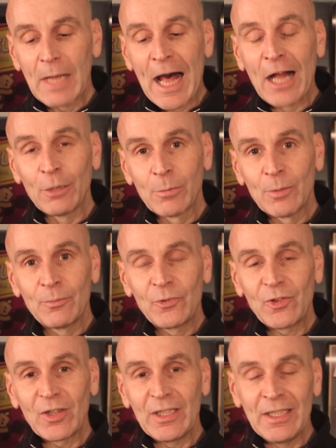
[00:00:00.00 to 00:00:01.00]

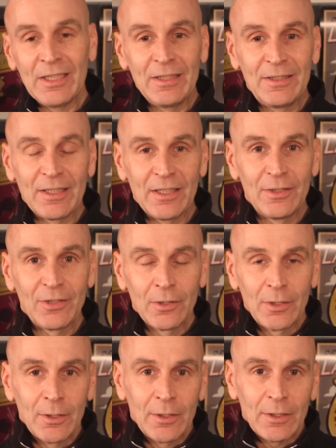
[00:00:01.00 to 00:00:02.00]
albums that he did
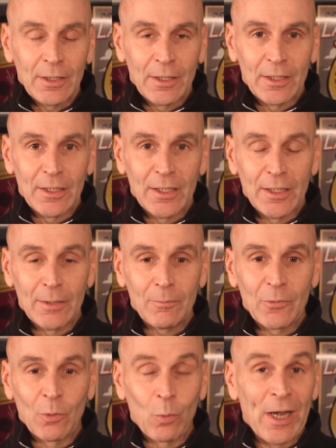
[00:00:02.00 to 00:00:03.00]

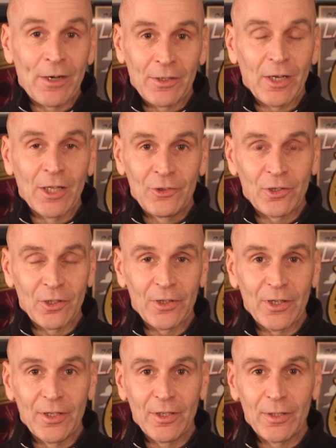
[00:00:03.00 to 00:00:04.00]
that weren't under
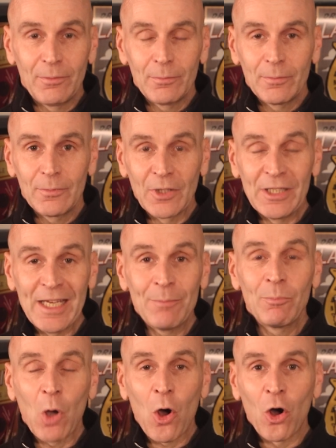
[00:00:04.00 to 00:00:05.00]
the
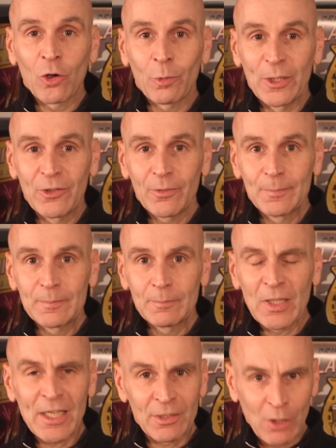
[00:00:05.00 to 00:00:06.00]
name Hawkwind.
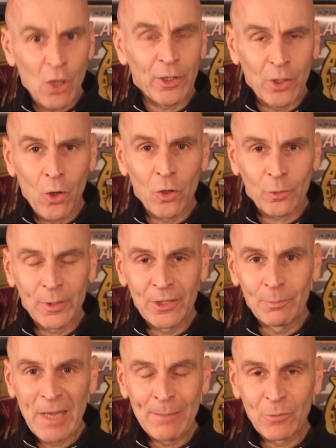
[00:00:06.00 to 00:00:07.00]
They had a lot of the
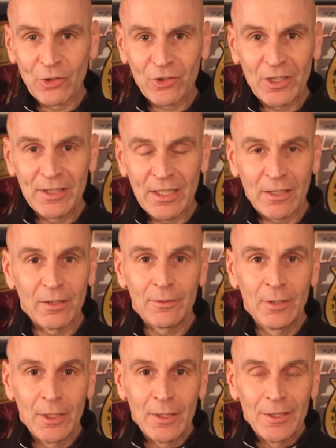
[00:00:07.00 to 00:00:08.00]
Hawkwind members in there,
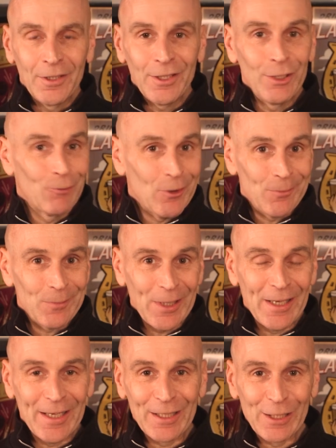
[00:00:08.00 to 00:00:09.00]
and even
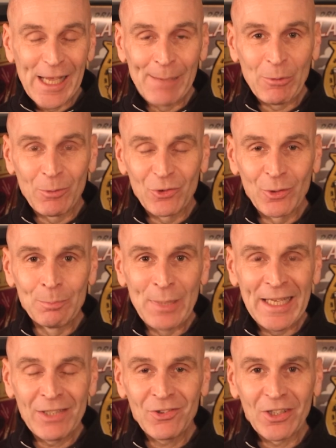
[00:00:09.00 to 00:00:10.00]
Lemmy was in
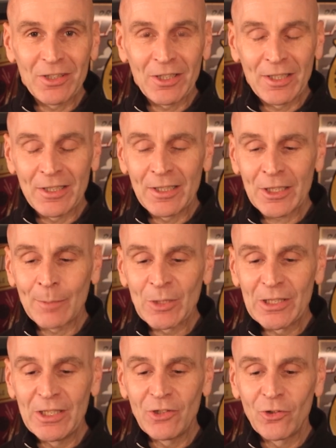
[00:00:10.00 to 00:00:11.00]
bass in a couple
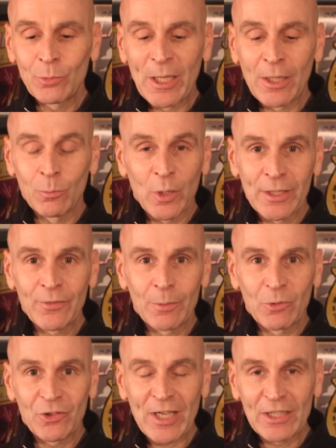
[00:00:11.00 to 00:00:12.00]
of these as well. And one of
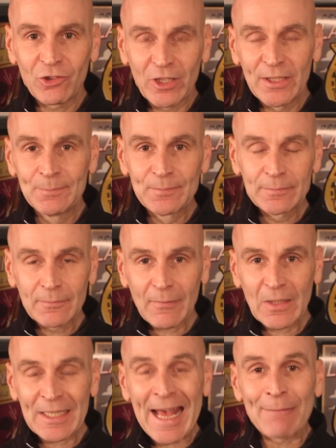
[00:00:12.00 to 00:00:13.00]
them was actually
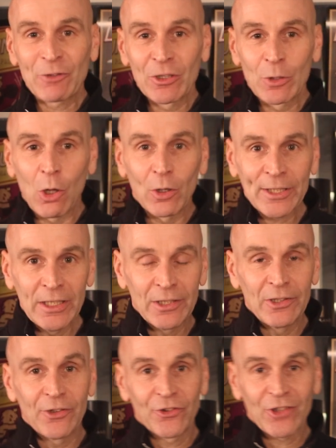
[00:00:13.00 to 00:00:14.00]
Captain Lockheed
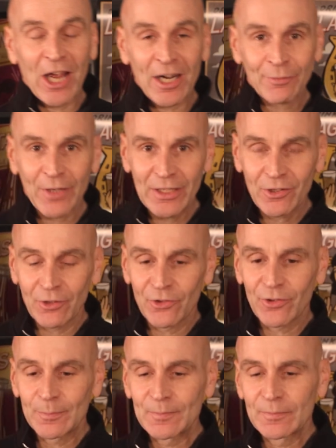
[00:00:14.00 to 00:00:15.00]
and the
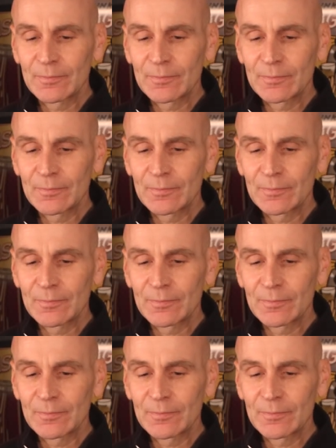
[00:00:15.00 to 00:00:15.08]
Starfighters.